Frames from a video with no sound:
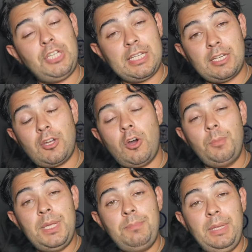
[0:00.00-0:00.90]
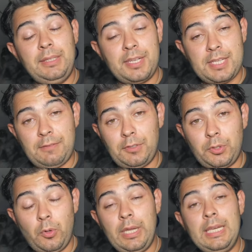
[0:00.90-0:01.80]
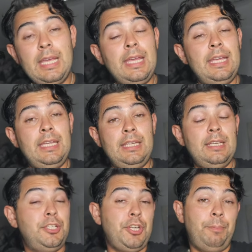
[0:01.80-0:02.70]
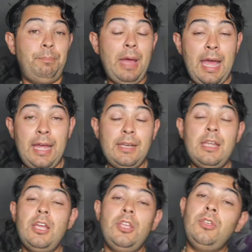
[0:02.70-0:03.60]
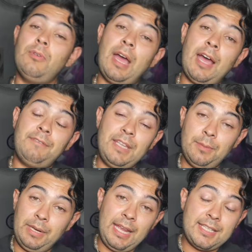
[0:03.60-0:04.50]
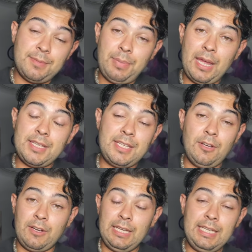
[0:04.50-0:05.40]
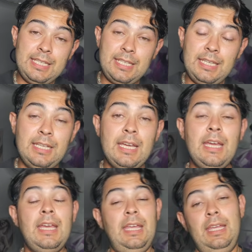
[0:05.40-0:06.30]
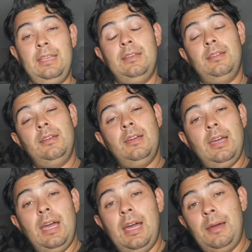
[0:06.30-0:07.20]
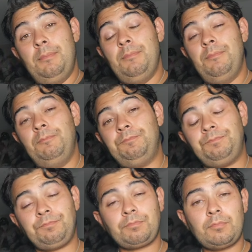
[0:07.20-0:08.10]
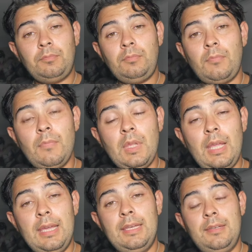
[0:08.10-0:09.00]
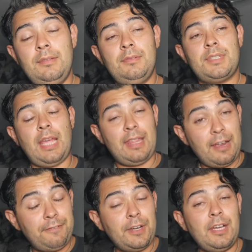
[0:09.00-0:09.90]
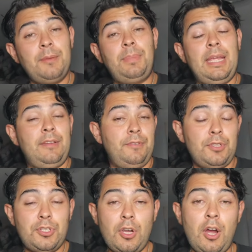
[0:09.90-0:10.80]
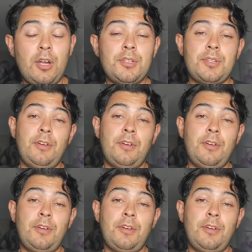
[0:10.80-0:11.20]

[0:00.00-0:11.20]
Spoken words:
Cheslin Colby, Peter Steftotoit in Japan. You have Iabenatsabet Siokalisi in um, in South Africa playing for the Sharks.